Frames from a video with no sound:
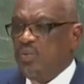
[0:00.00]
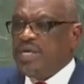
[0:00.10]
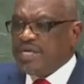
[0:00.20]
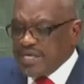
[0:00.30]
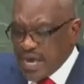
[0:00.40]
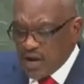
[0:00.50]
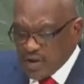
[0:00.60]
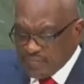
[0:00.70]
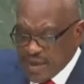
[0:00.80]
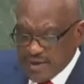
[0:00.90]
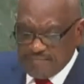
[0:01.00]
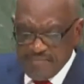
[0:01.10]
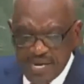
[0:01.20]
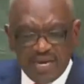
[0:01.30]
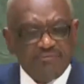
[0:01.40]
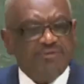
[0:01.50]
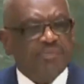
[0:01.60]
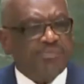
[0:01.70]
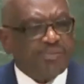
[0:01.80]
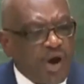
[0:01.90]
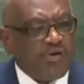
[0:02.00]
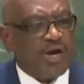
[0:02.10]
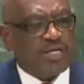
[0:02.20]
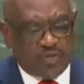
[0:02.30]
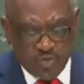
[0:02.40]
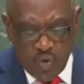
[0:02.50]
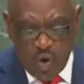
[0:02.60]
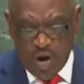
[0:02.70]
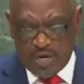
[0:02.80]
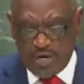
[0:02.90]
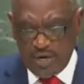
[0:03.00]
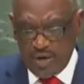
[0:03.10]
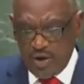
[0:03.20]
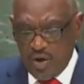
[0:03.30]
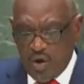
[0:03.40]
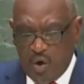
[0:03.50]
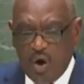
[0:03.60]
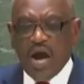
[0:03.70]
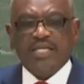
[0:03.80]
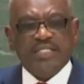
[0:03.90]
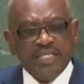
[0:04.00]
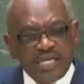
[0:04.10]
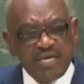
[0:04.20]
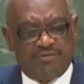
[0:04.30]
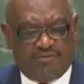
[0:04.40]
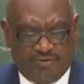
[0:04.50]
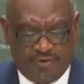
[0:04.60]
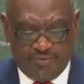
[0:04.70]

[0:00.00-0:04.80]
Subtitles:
We cannot make meaningful progress toward or achieve